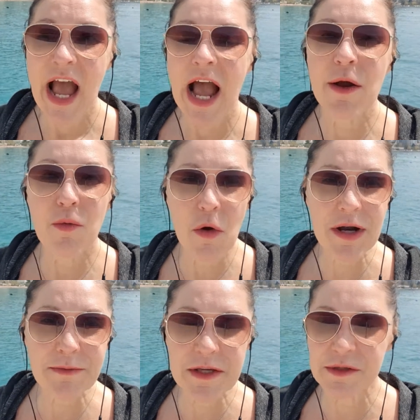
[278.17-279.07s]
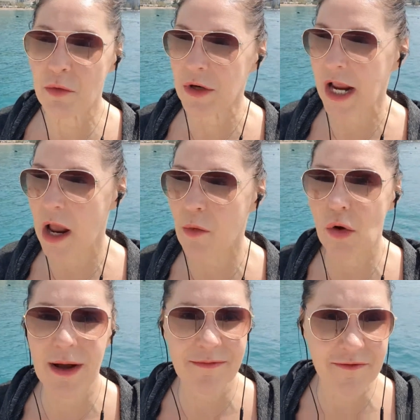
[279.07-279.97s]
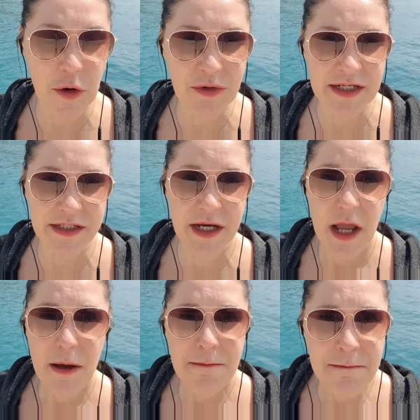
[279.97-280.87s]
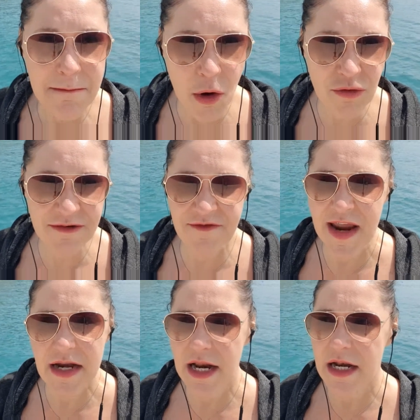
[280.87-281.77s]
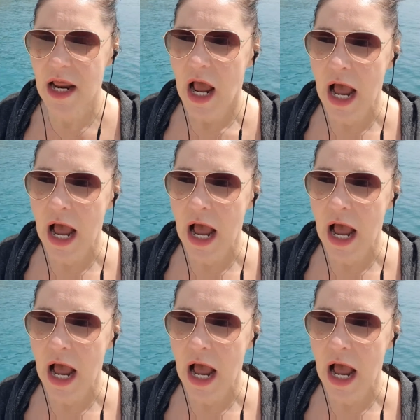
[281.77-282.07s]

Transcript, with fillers: I woke up this morning, I woke up focused, motivated.